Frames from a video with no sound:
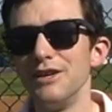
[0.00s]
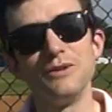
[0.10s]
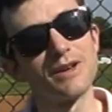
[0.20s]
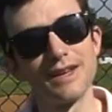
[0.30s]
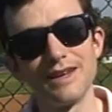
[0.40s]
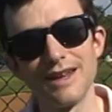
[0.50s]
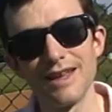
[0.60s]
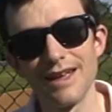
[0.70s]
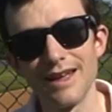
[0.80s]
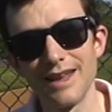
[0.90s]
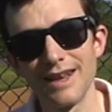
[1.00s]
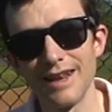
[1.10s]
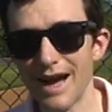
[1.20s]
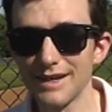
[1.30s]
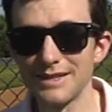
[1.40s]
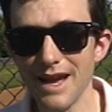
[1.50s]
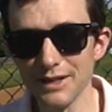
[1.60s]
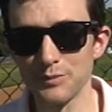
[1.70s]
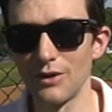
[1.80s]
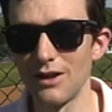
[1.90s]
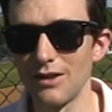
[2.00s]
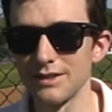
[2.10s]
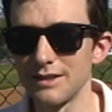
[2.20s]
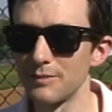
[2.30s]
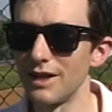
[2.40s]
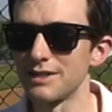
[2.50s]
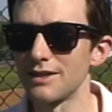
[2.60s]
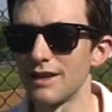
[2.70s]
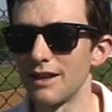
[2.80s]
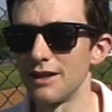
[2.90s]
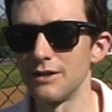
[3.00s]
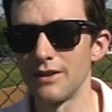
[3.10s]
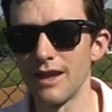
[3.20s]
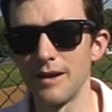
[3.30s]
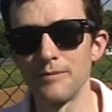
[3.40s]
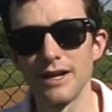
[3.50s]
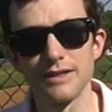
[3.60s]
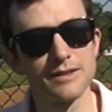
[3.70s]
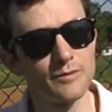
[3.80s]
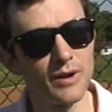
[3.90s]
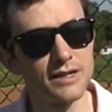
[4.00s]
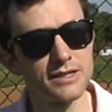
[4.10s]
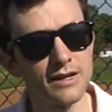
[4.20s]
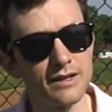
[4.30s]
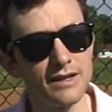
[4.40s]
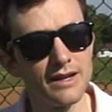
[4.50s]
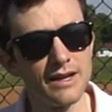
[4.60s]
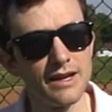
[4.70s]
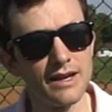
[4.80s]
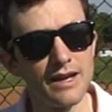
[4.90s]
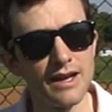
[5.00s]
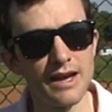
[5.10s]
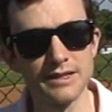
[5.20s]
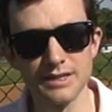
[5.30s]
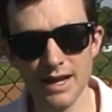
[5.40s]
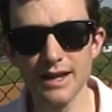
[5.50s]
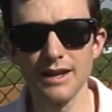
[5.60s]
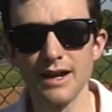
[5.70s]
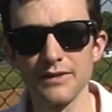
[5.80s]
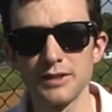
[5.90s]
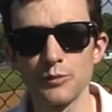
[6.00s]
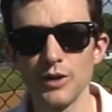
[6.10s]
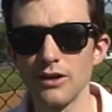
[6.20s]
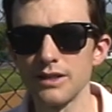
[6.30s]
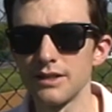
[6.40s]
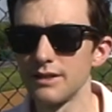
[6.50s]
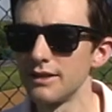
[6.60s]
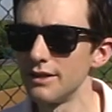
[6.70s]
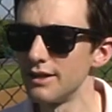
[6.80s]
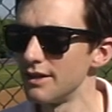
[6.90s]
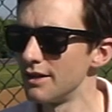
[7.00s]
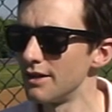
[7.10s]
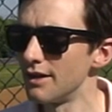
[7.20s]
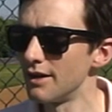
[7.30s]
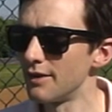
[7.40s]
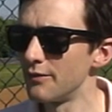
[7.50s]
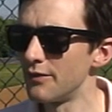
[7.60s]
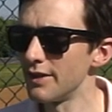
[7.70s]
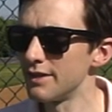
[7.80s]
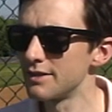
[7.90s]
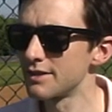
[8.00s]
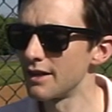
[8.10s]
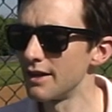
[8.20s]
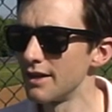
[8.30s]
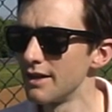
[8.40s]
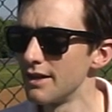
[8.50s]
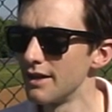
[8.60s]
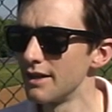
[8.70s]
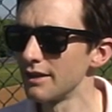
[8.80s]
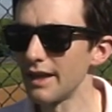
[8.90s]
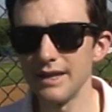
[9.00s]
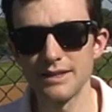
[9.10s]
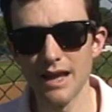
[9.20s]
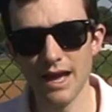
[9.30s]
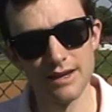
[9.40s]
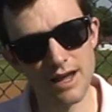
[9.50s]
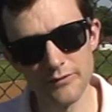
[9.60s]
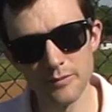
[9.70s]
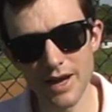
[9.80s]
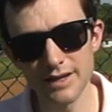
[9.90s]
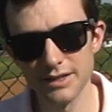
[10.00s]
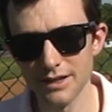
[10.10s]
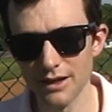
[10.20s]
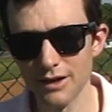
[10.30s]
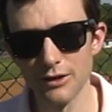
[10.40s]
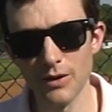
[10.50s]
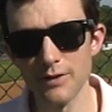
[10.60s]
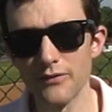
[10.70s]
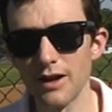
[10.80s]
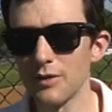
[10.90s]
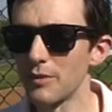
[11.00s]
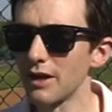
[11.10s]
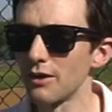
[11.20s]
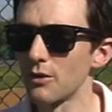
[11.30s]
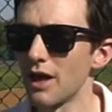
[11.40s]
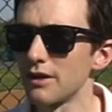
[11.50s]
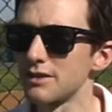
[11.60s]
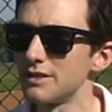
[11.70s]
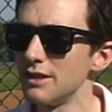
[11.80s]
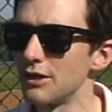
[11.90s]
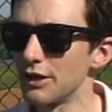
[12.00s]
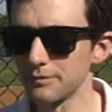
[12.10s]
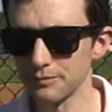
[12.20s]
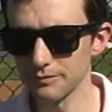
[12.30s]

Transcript: you can knock tennis balls, as my son and I do. Yeah, my son has taken on the spirit of his late and never met grandfather, Michael O'Connell Sr.